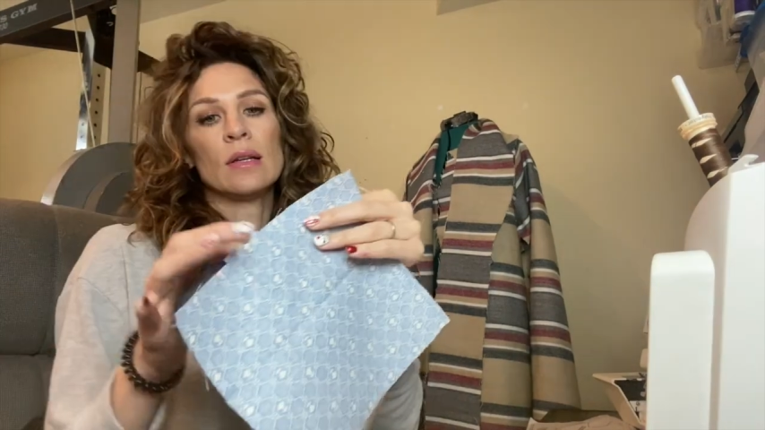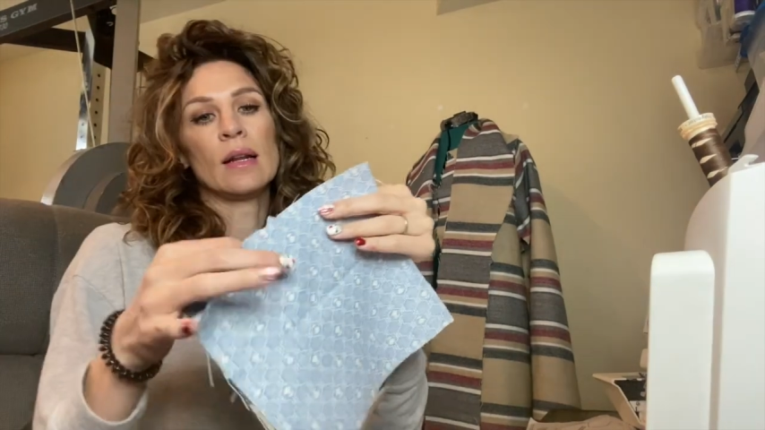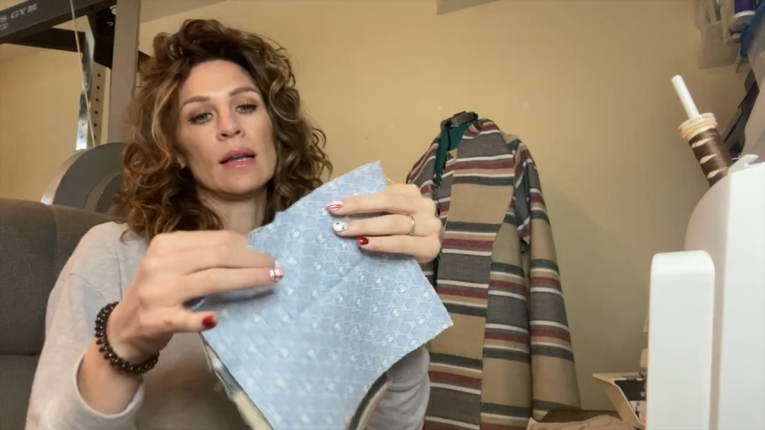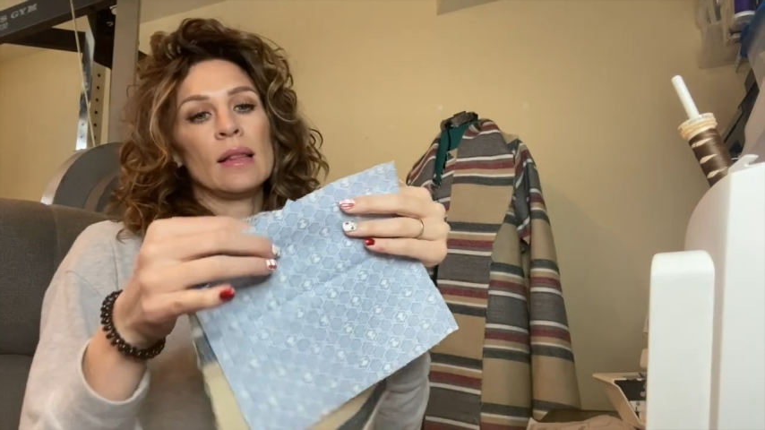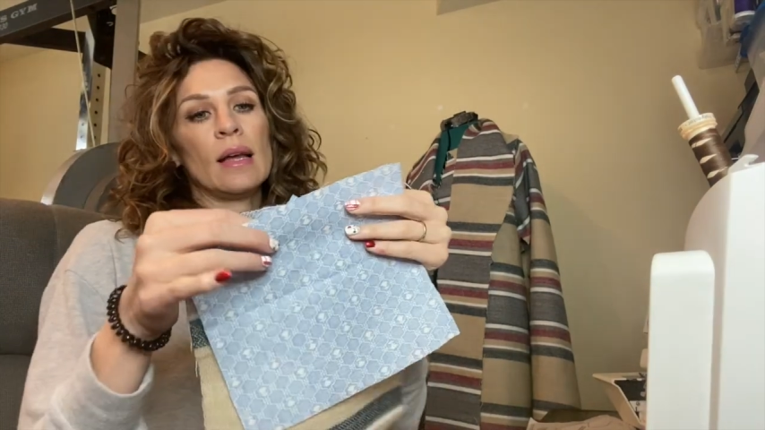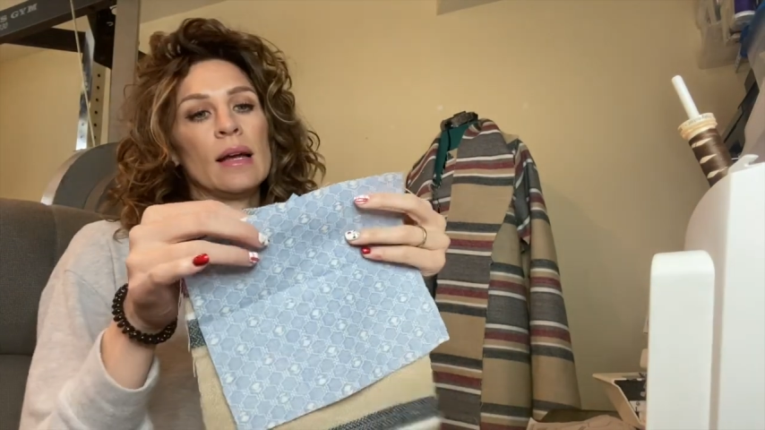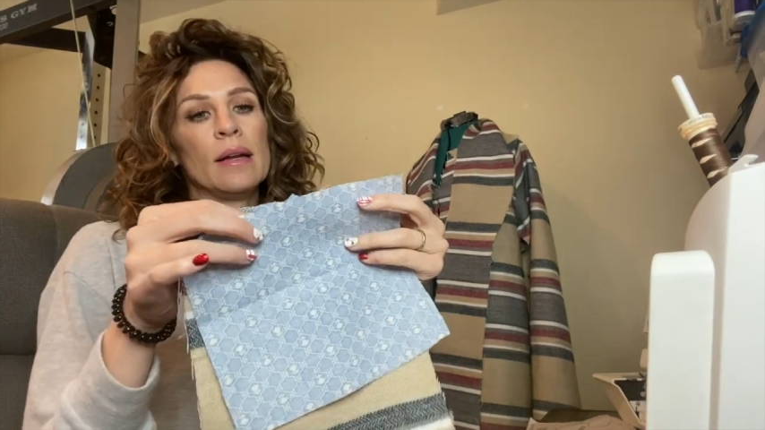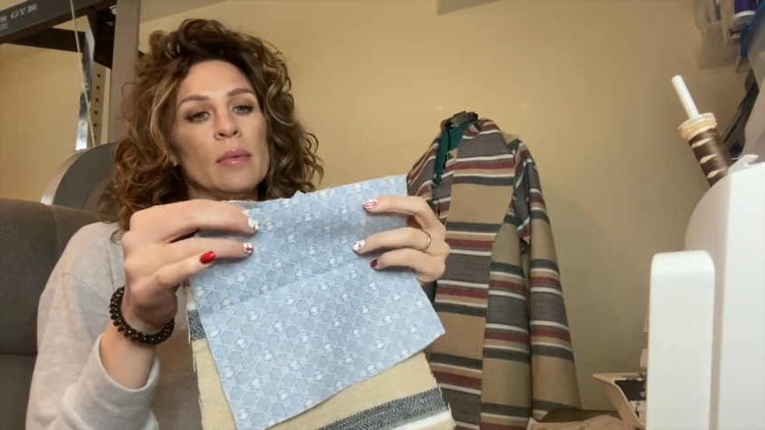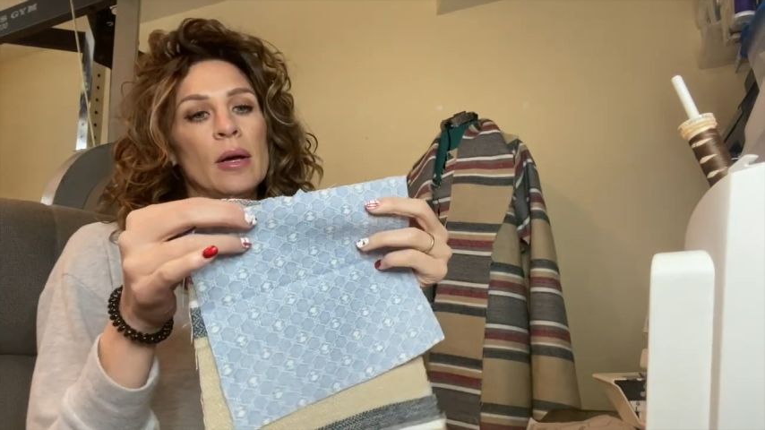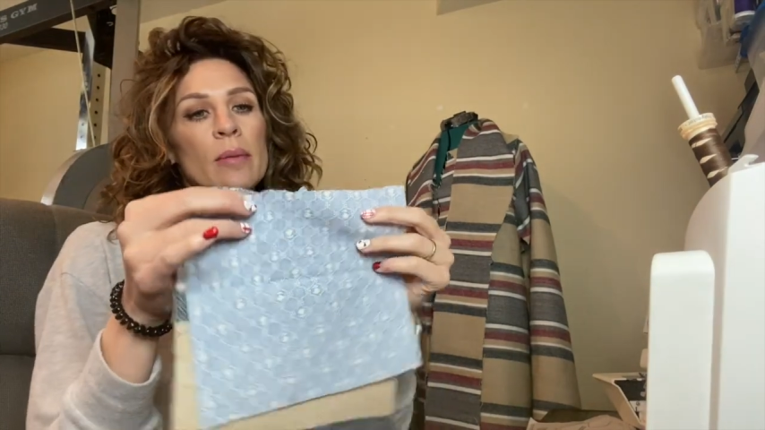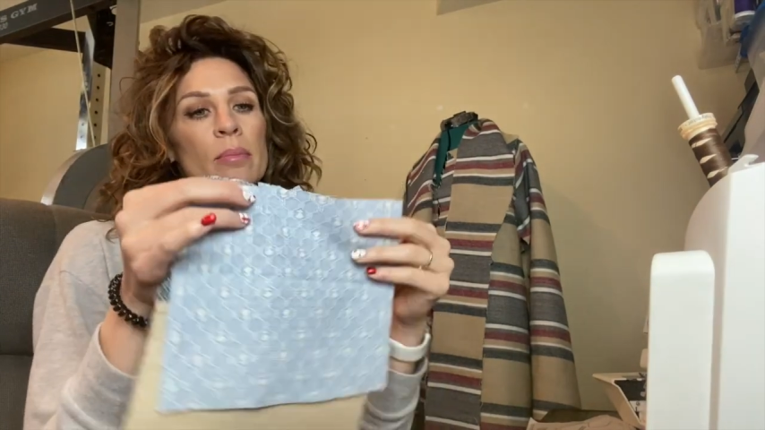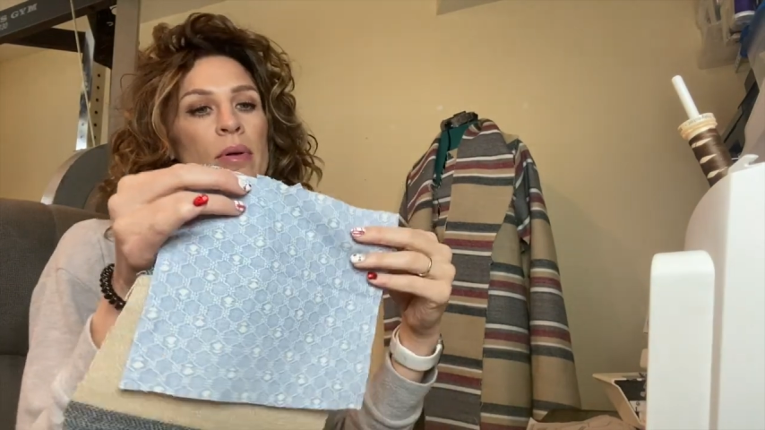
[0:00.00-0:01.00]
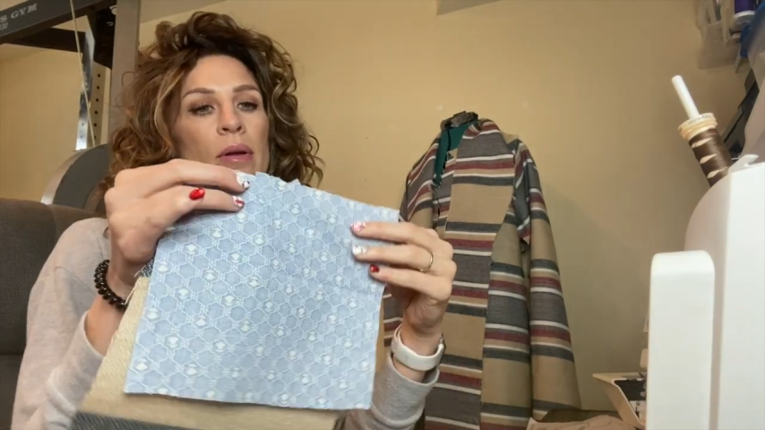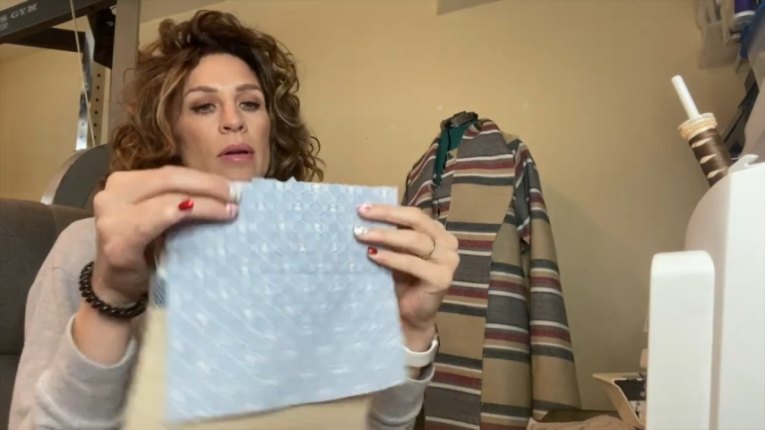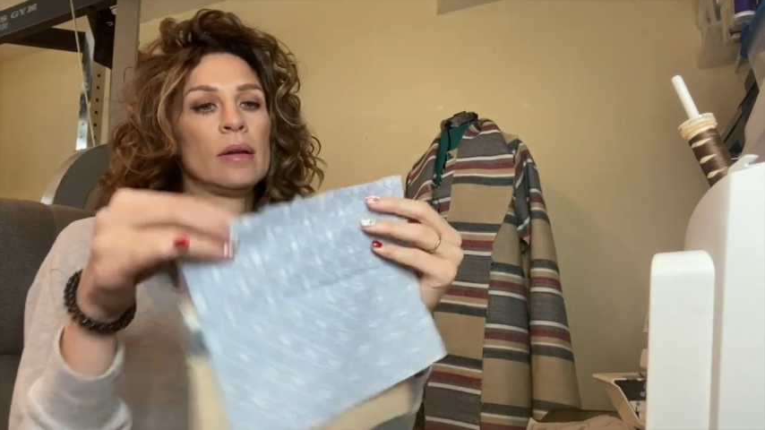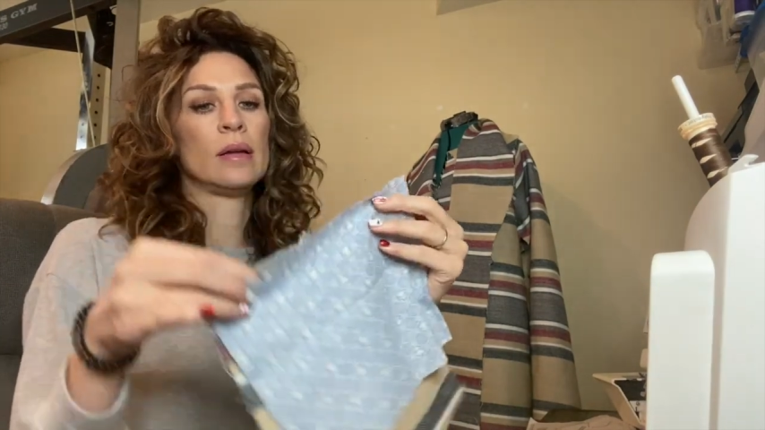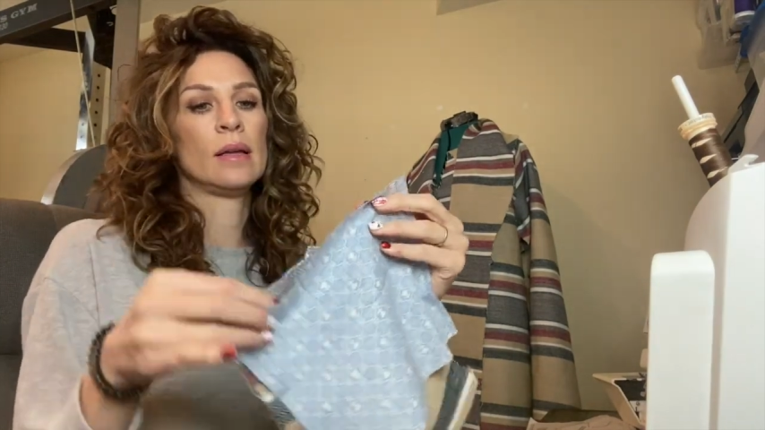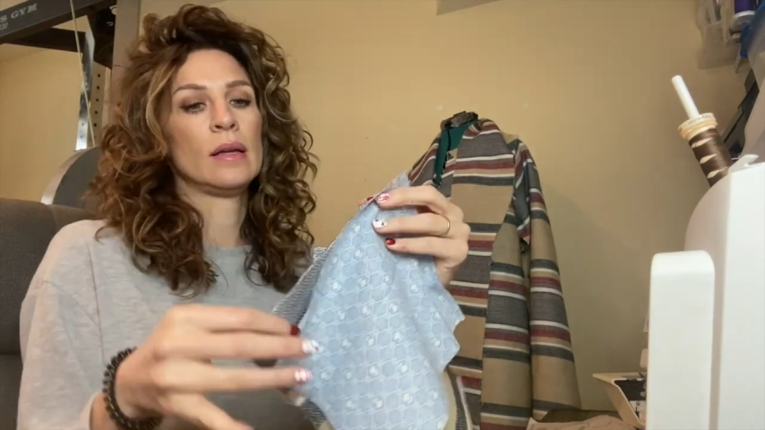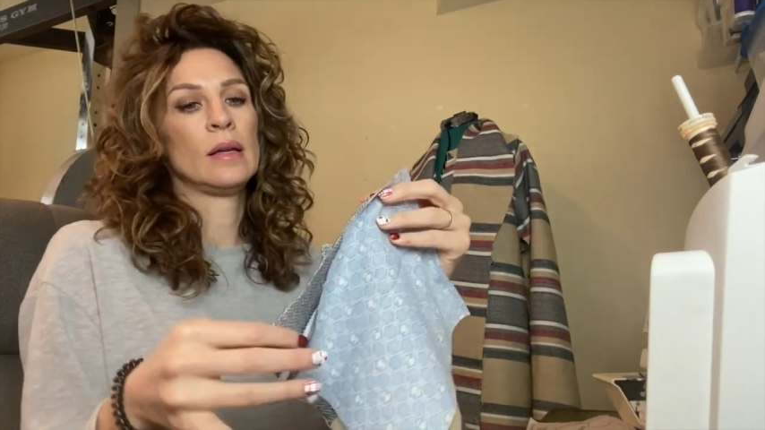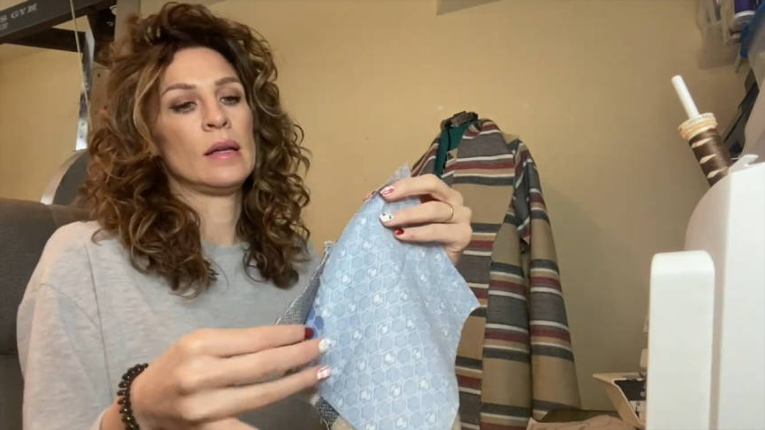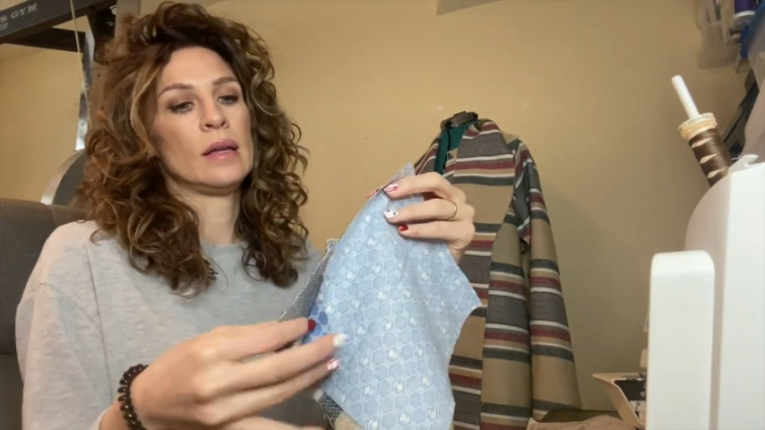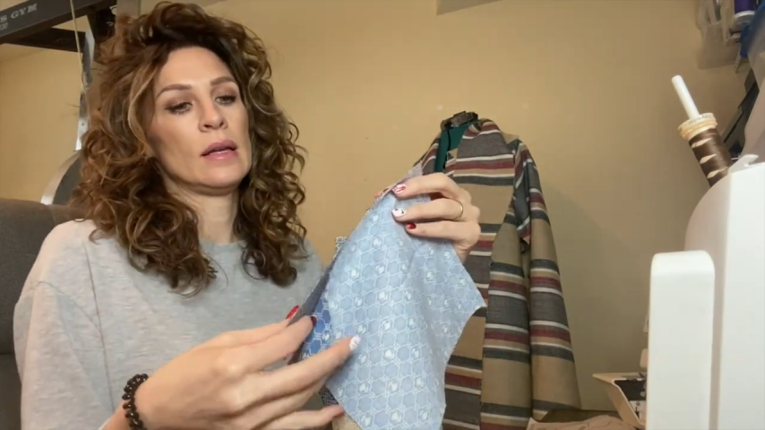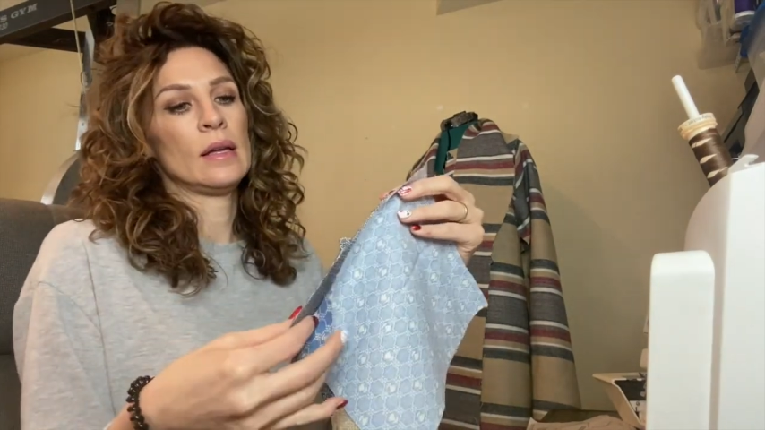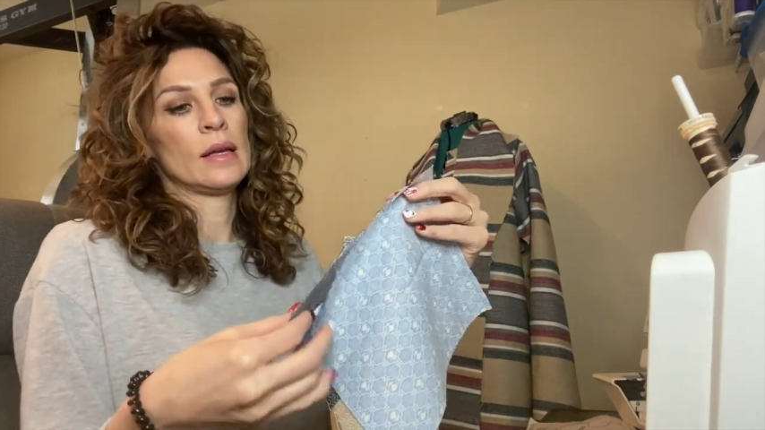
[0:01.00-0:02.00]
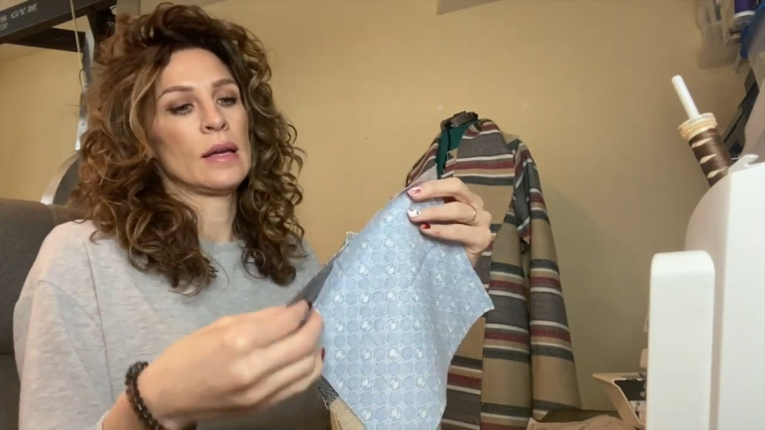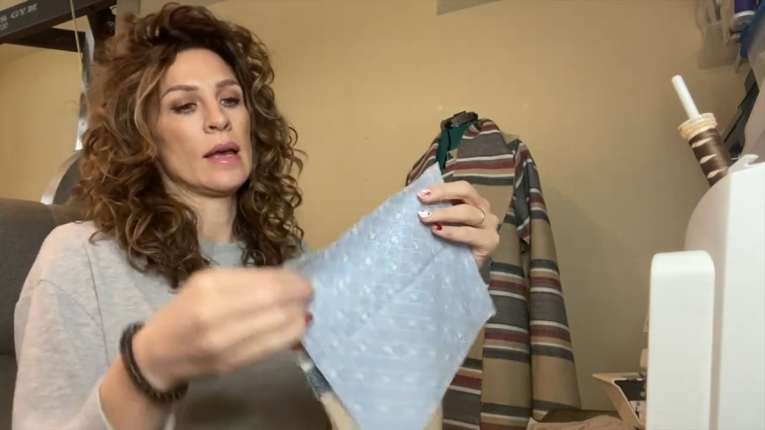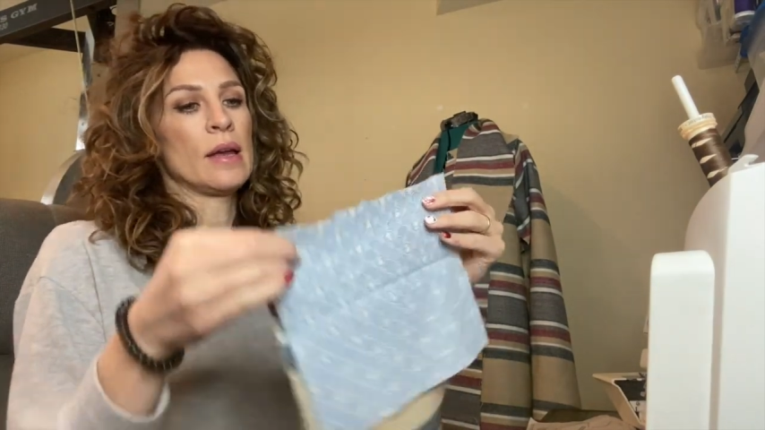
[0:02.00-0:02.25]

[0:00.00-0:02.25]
I line them up. Get